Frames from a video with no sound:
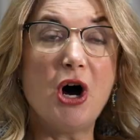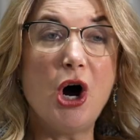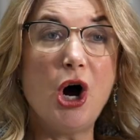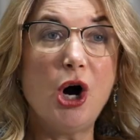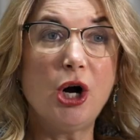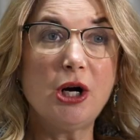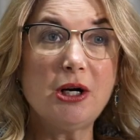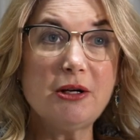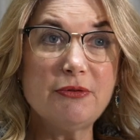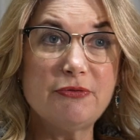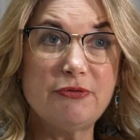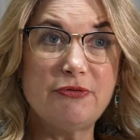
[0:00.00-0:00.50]

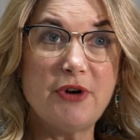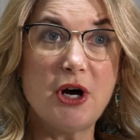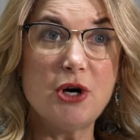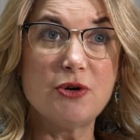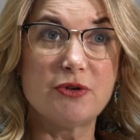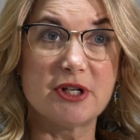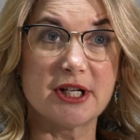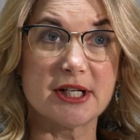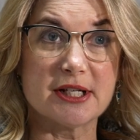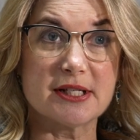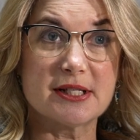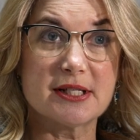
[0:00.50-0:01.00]
Our
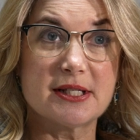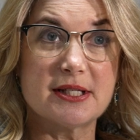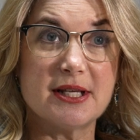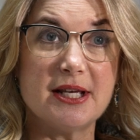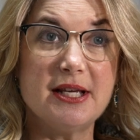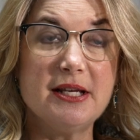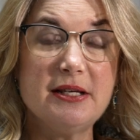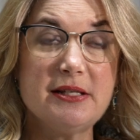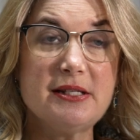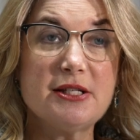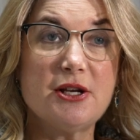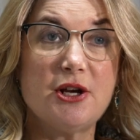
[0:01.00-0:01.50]
focus
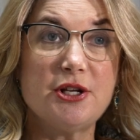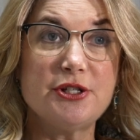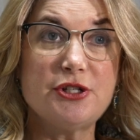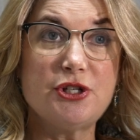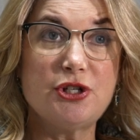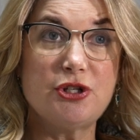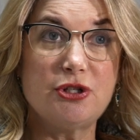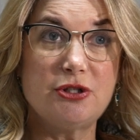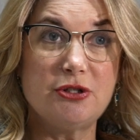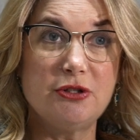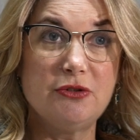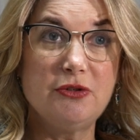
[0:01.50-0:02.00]
is on
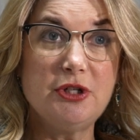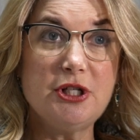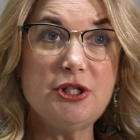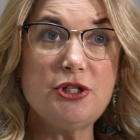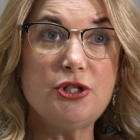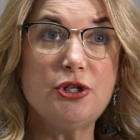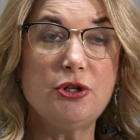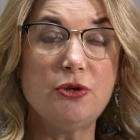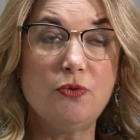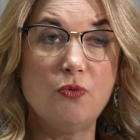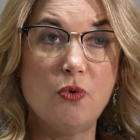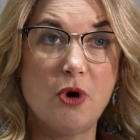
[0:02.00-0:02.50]
students
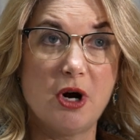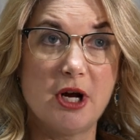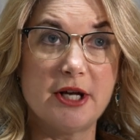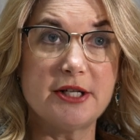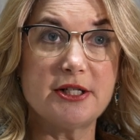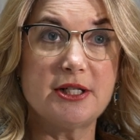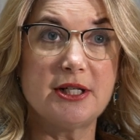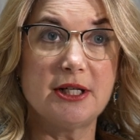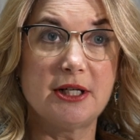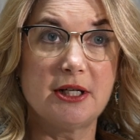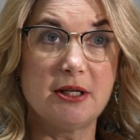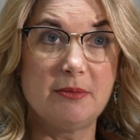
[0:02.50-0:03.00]
who want
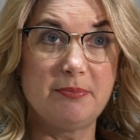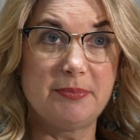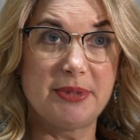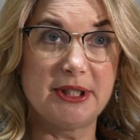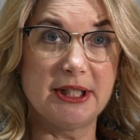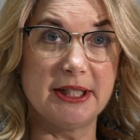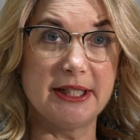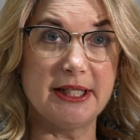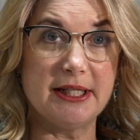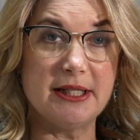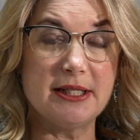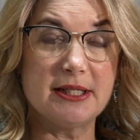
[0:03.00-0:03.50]
to
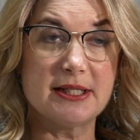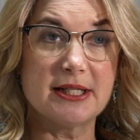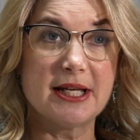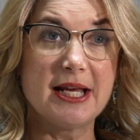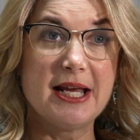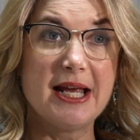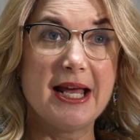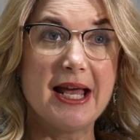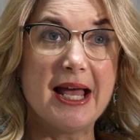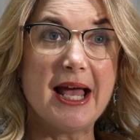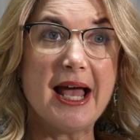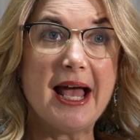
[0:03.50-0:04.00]
complete
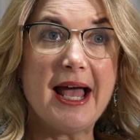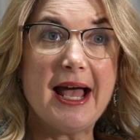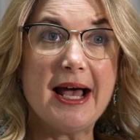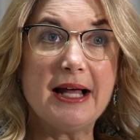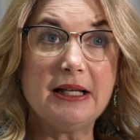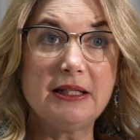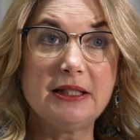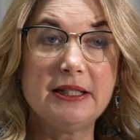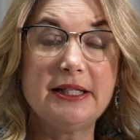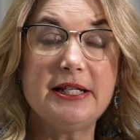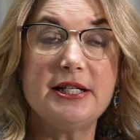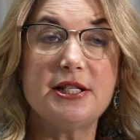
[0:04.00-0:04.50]
at
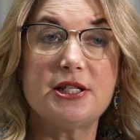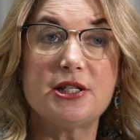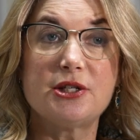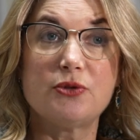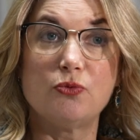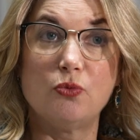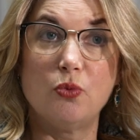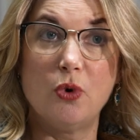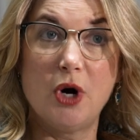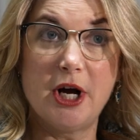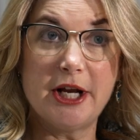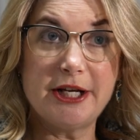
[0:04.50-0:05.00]
least
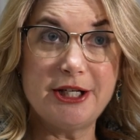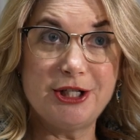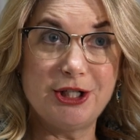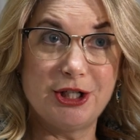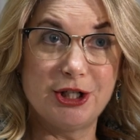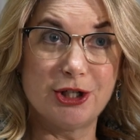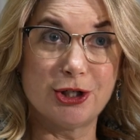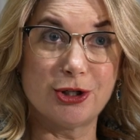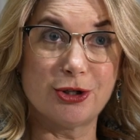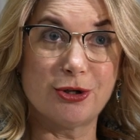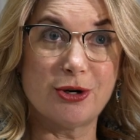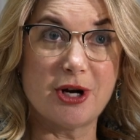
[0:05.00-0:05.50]
one
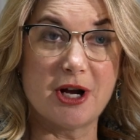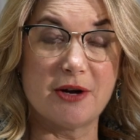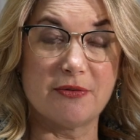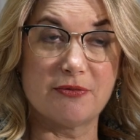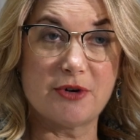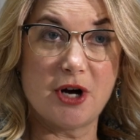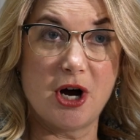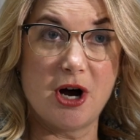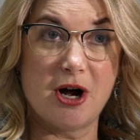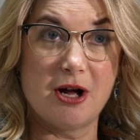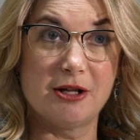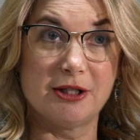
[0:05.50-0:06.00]
year of
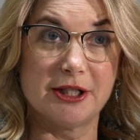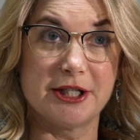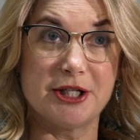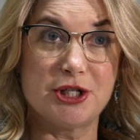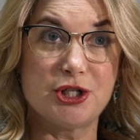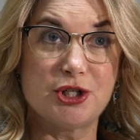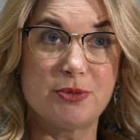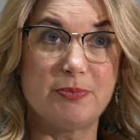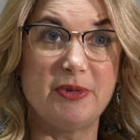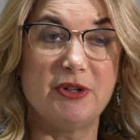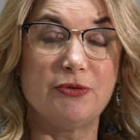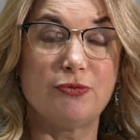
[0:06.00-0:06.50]

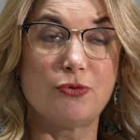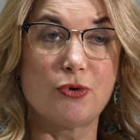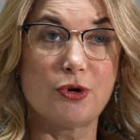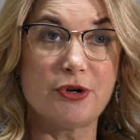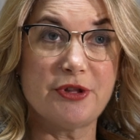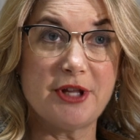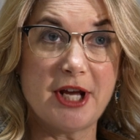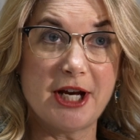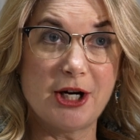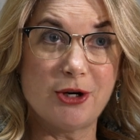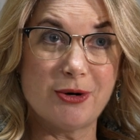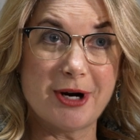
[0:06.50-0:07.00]
college before
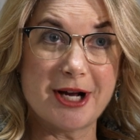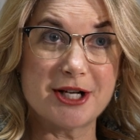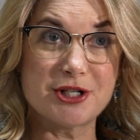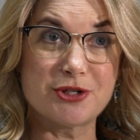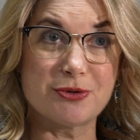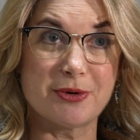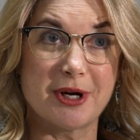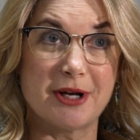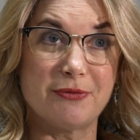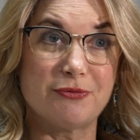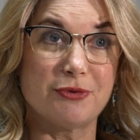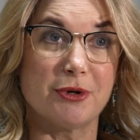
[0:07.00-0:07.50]
they
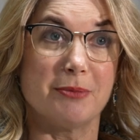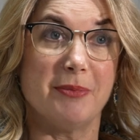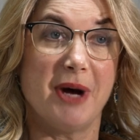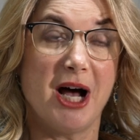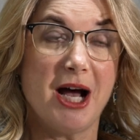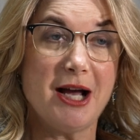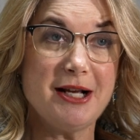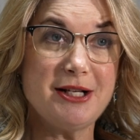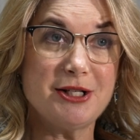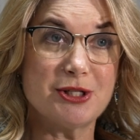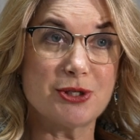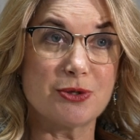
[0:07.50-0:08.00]
graduate from
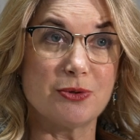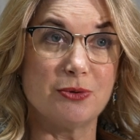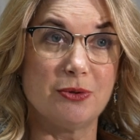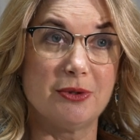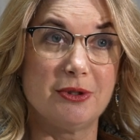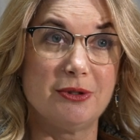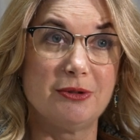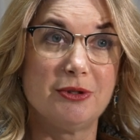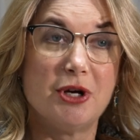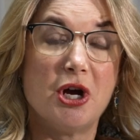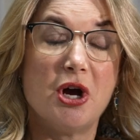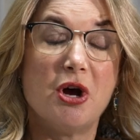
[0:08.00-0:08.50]
high
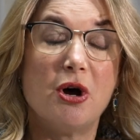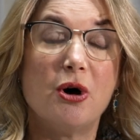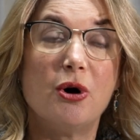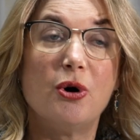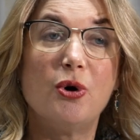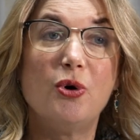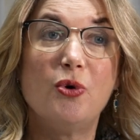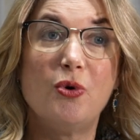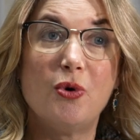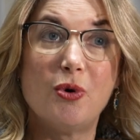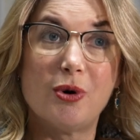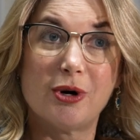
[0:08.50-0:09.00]
school,
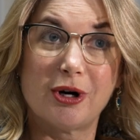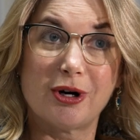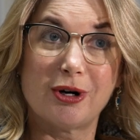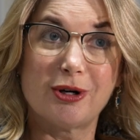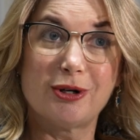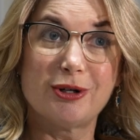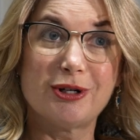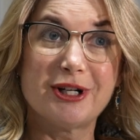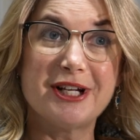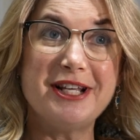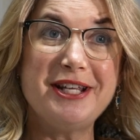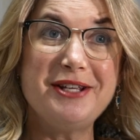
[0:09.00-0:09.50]

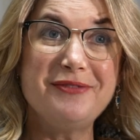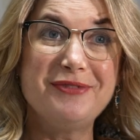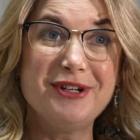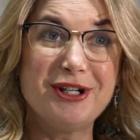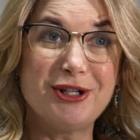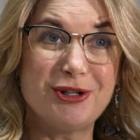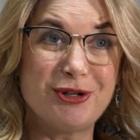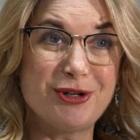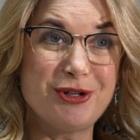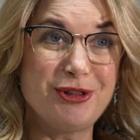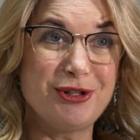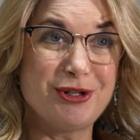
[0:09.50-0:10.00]
or even
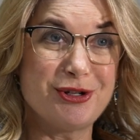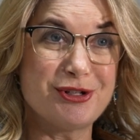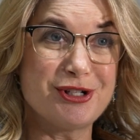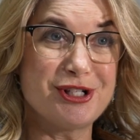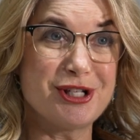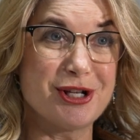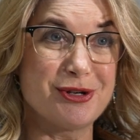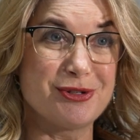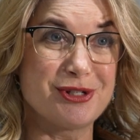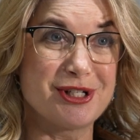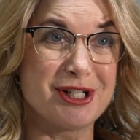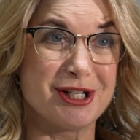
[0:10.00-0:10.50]
earn their
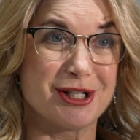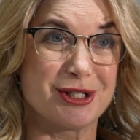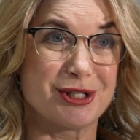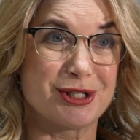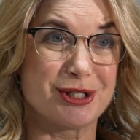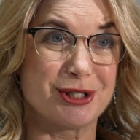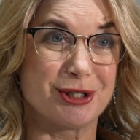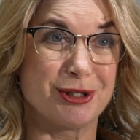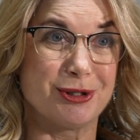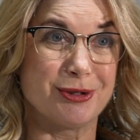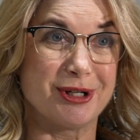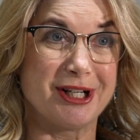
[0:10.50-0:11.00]
associate's
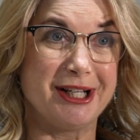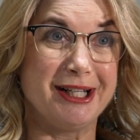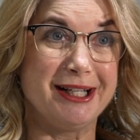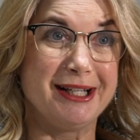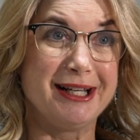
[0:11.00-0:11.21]
degree.